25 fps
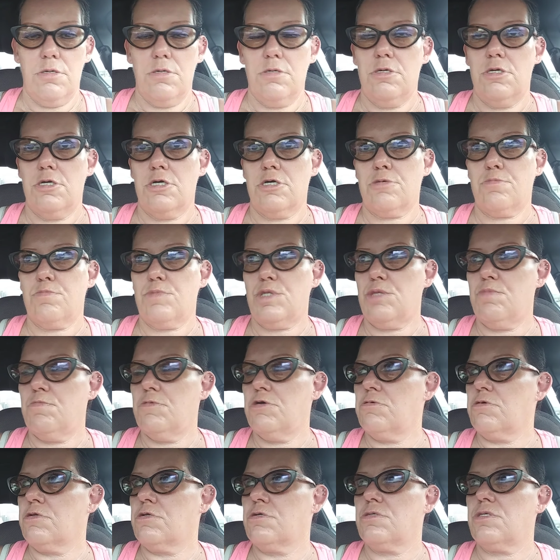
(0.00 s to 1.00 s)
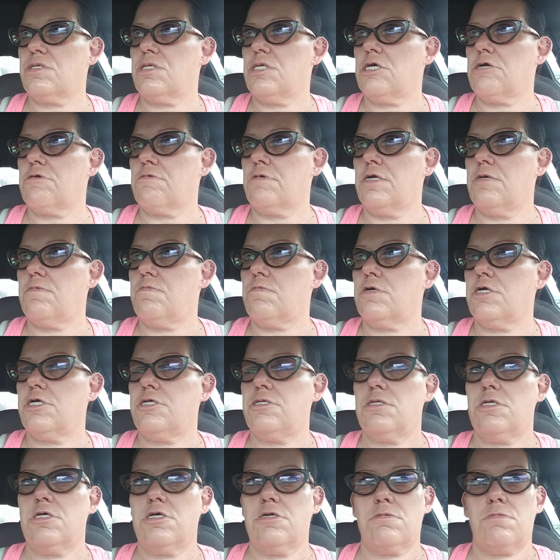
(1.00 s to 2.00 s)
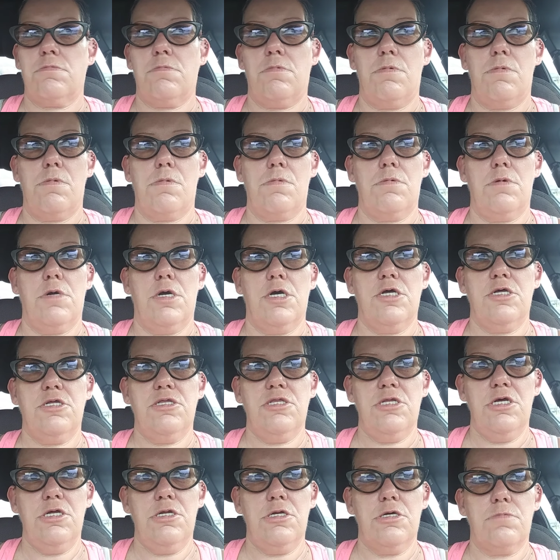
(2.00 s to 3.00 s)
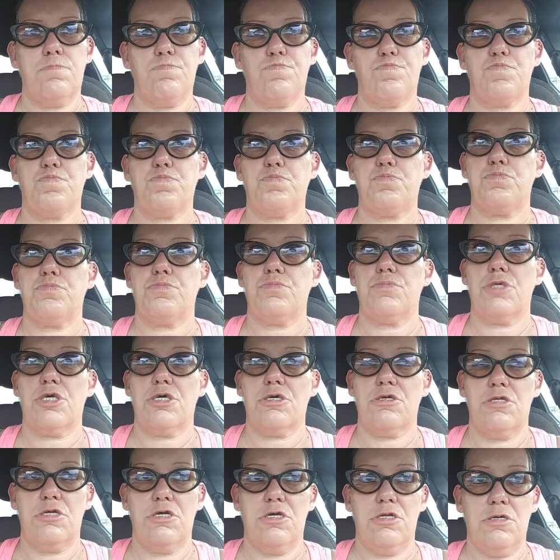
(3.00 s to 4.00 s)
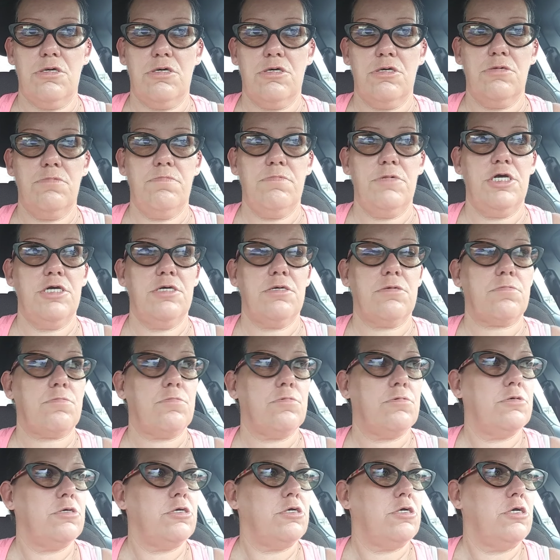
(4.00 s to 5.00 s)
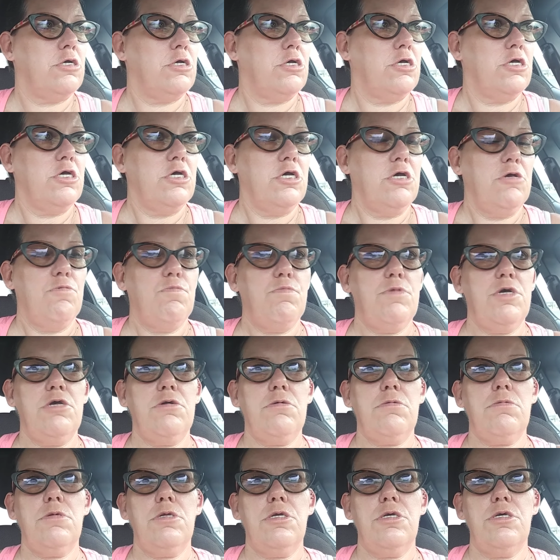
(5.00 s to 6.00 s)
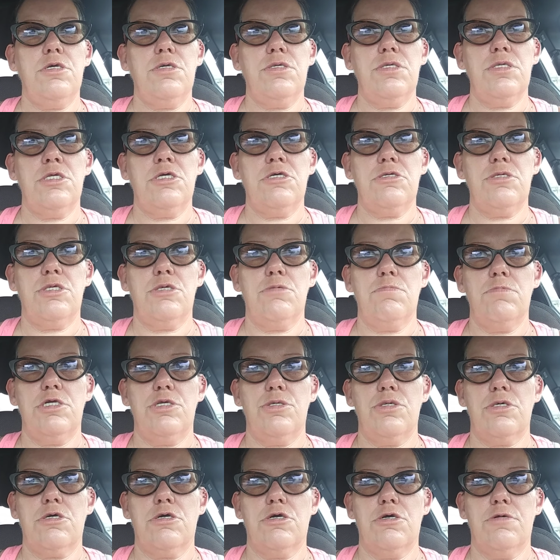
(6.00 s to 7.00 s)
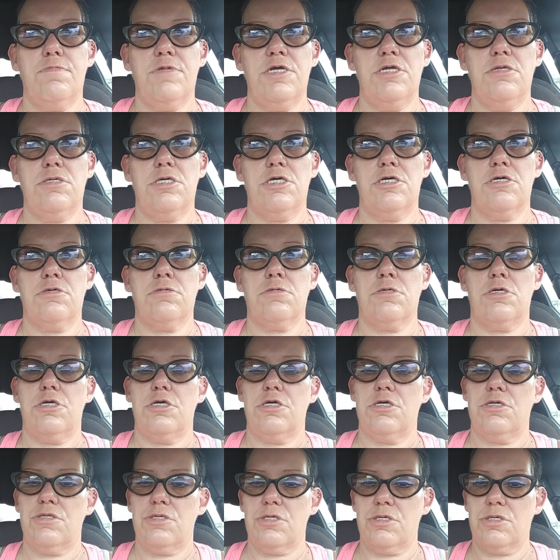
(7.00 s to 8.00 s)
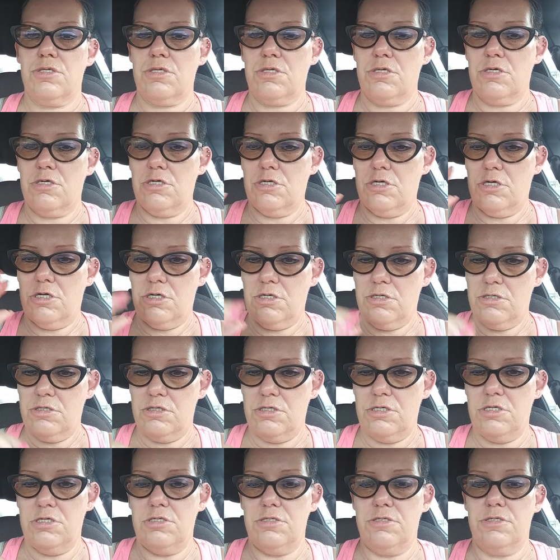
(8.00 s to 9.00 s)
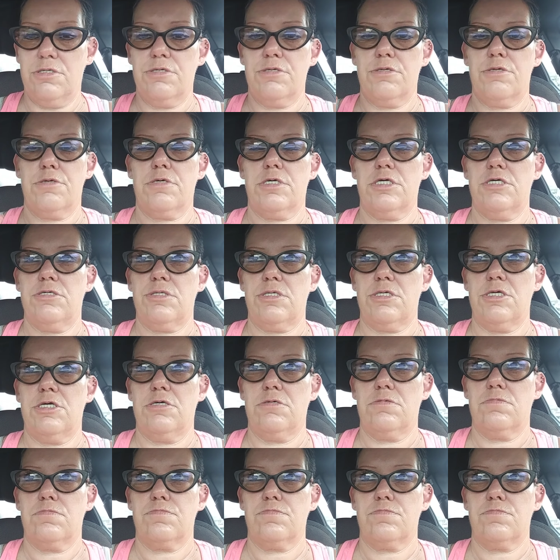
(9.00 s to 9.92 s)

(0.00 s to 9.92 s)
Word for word: Yeah, I'm smoking a cigarette right now. I need it. I need to calm down. Well, it's not so much calming down, it's de stressing.